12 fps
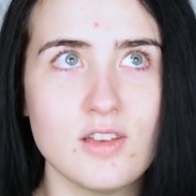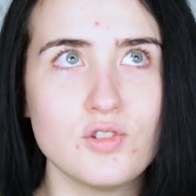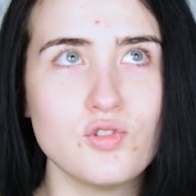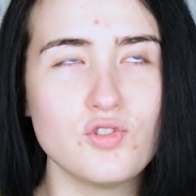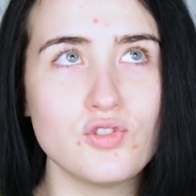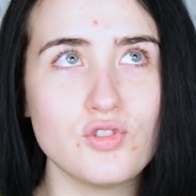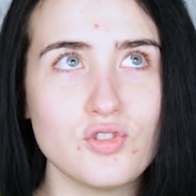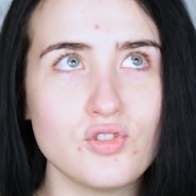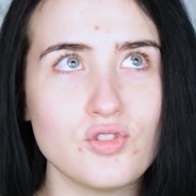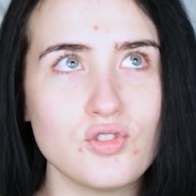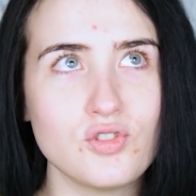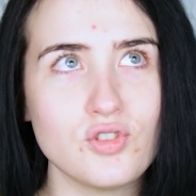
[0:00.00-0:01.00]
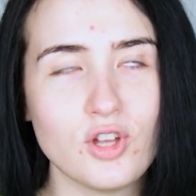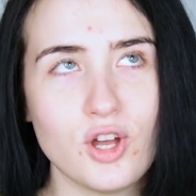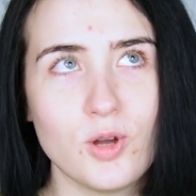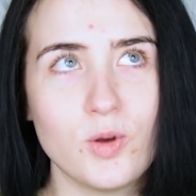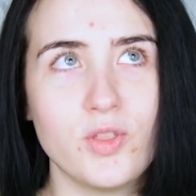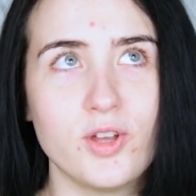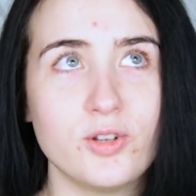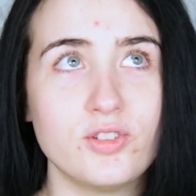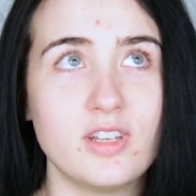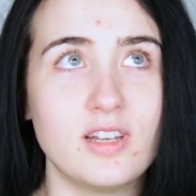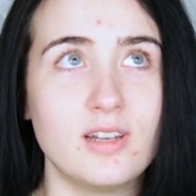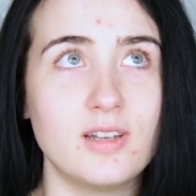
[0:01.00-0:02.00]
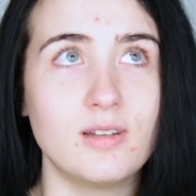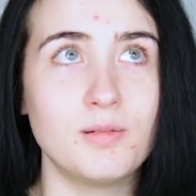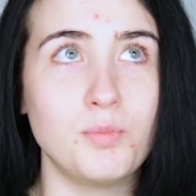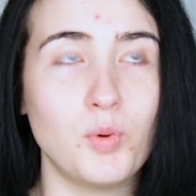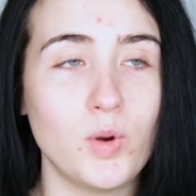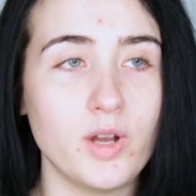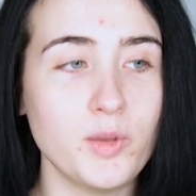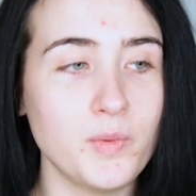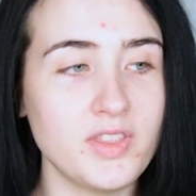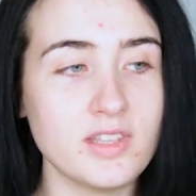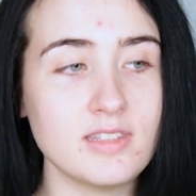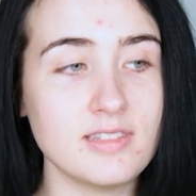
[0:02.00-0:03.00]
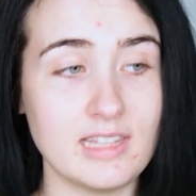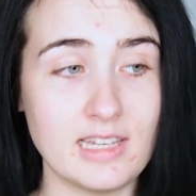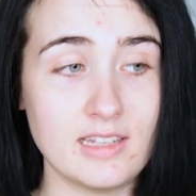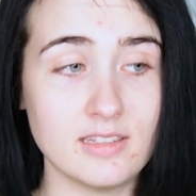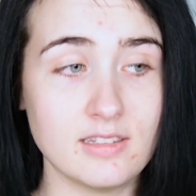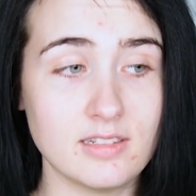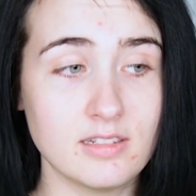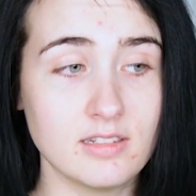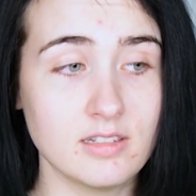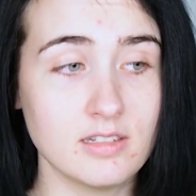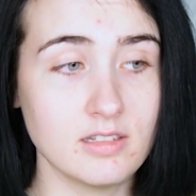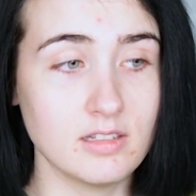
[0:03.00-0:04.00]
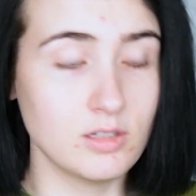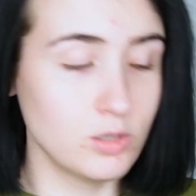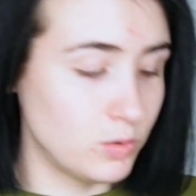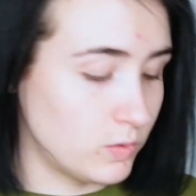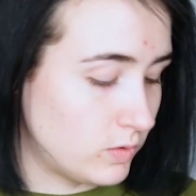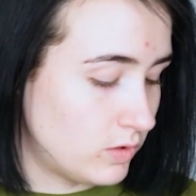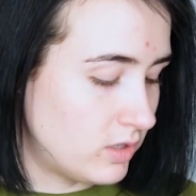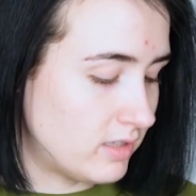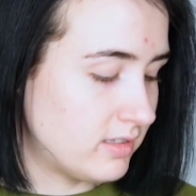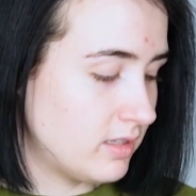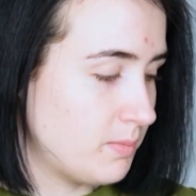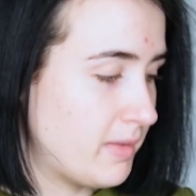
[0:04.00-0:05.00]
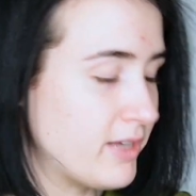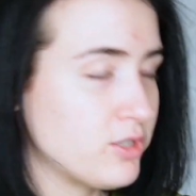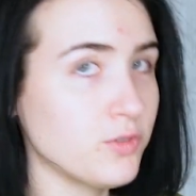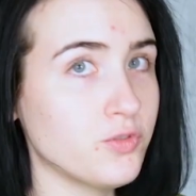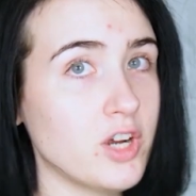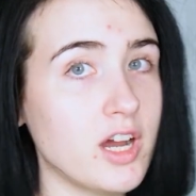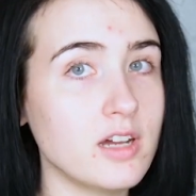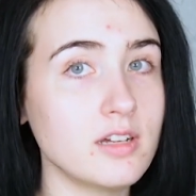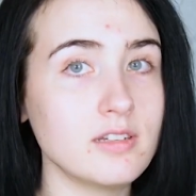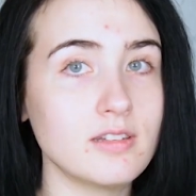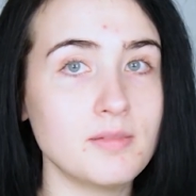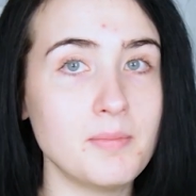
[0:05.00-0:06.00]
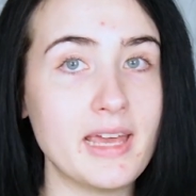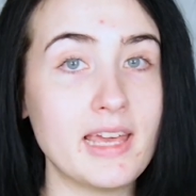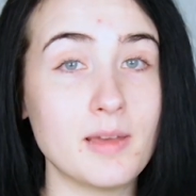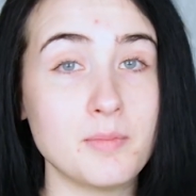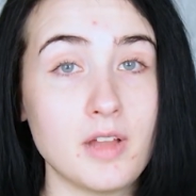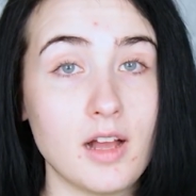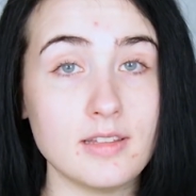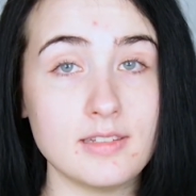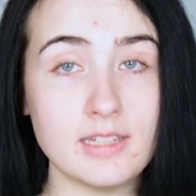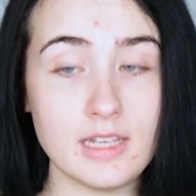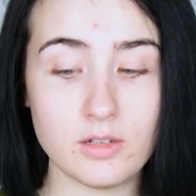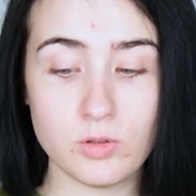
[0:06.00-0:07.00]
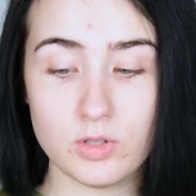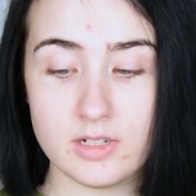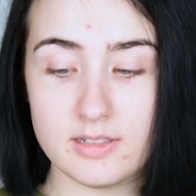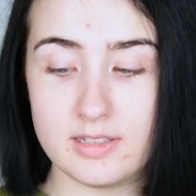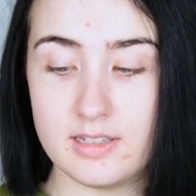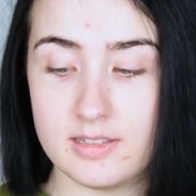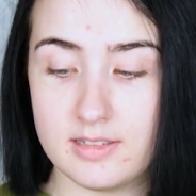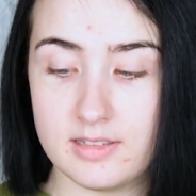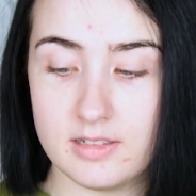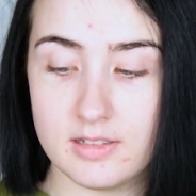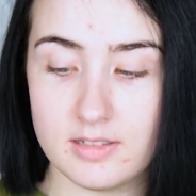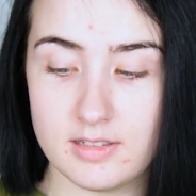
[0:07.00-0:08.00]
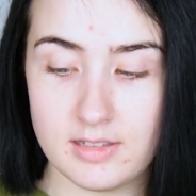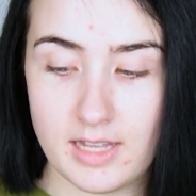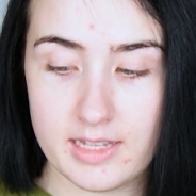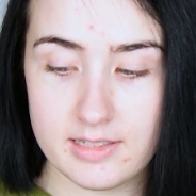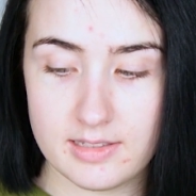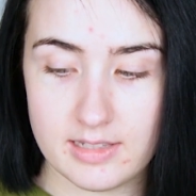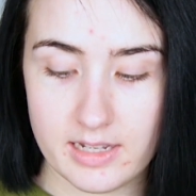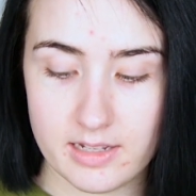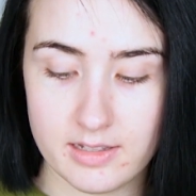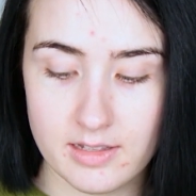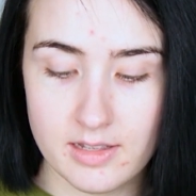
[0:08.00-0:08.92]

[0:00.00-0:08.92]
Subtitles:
So there's a boy with a disease. Does the magic frog make him not sick, or does he still stay sick?